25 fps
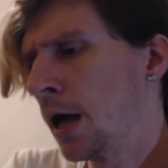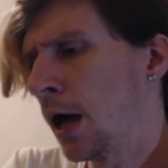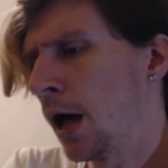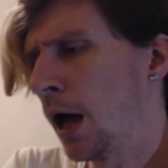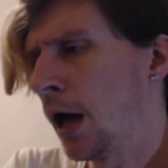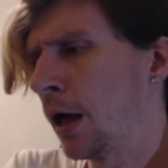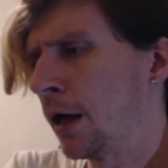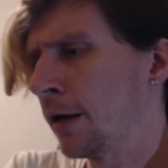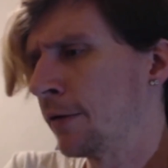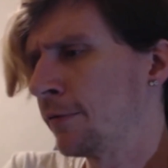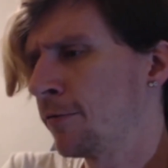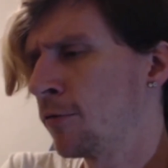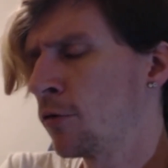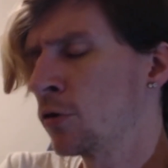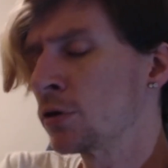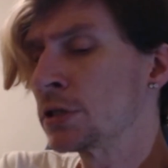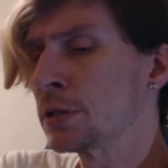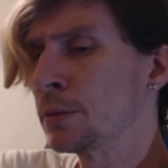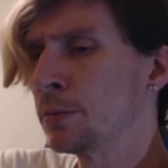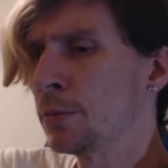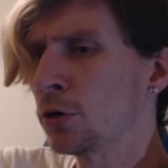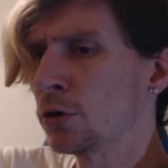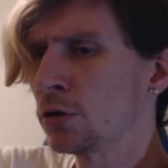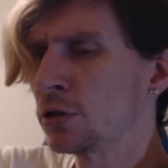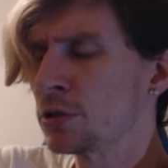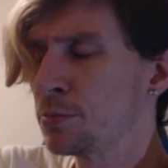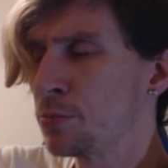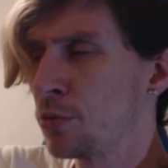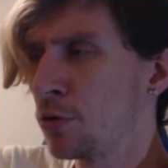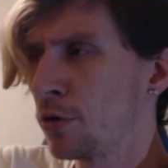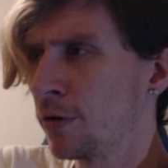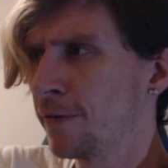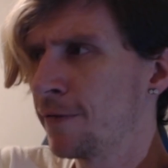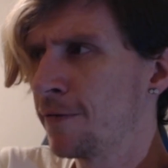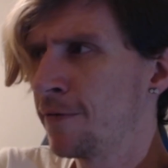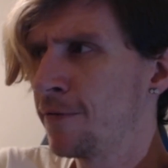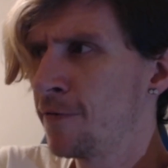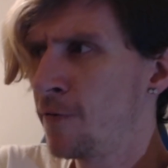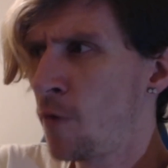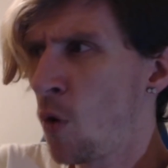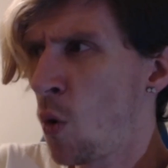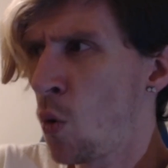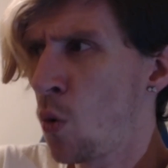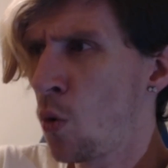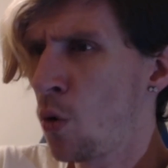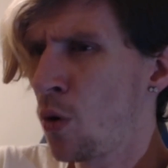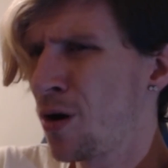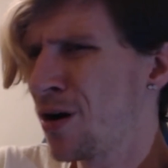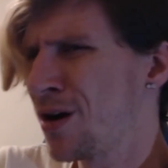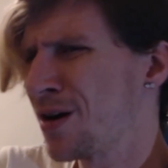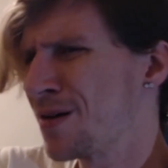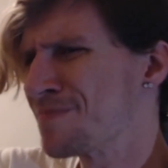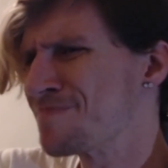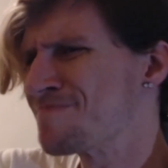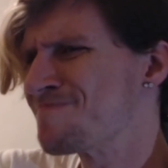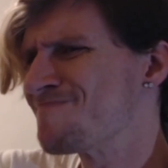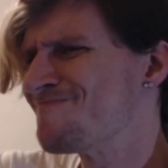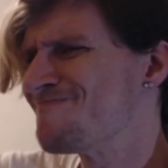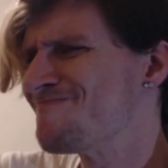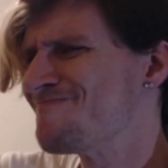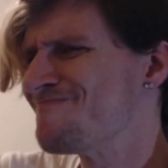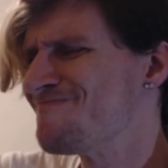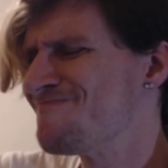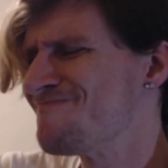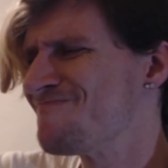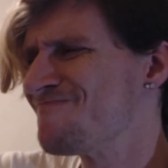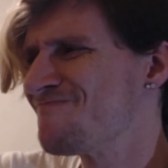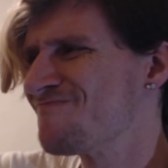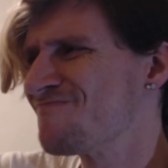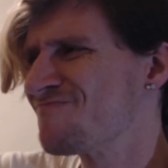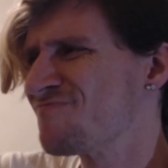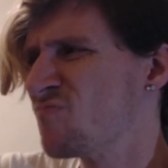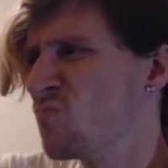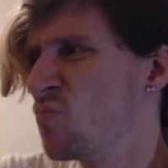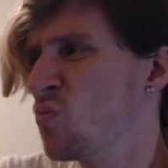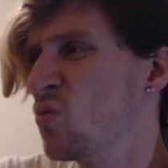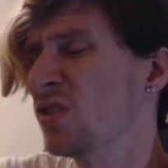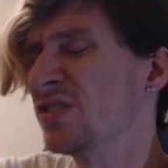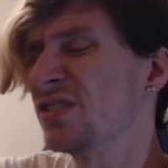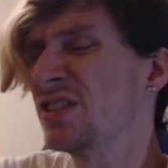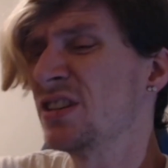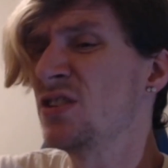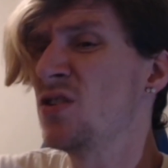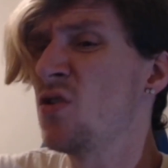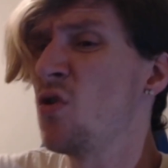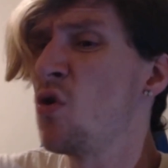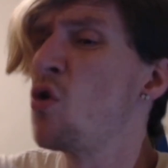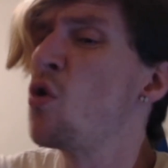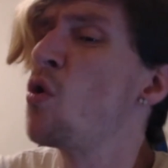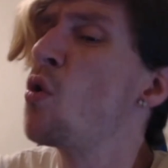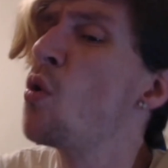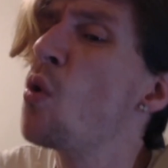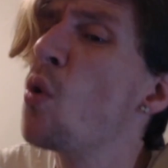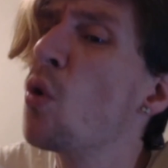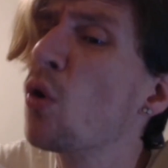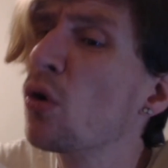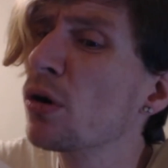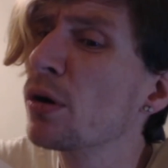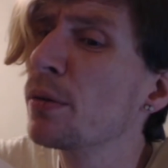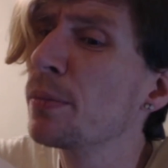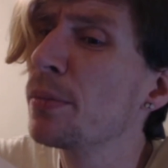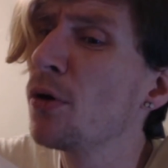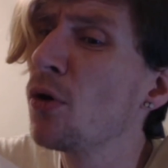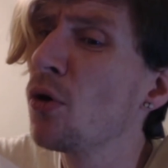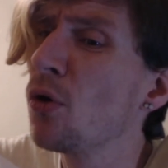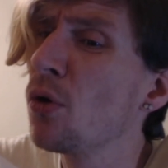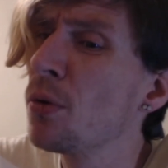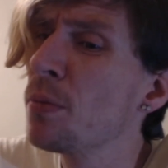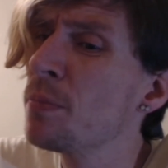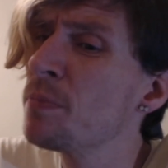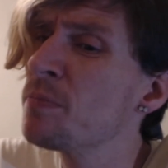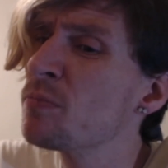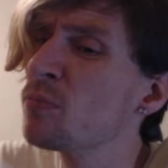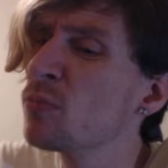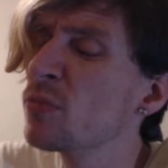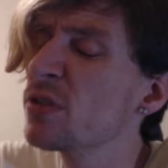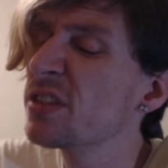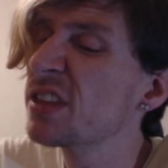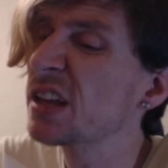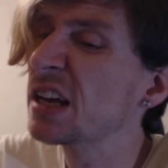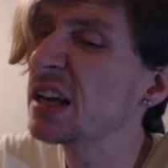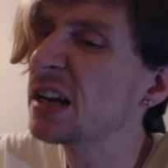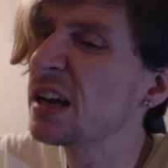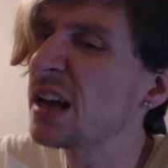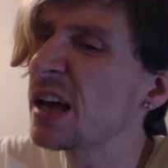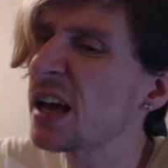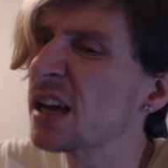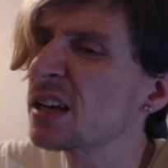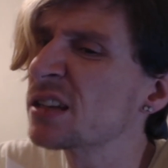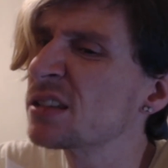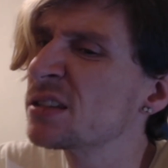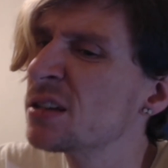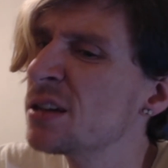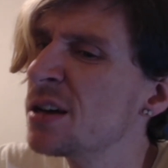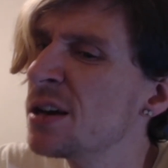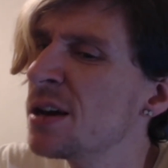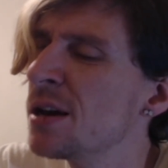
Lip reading: Forza Motorsport 4 wasn't horrible with the Kinect,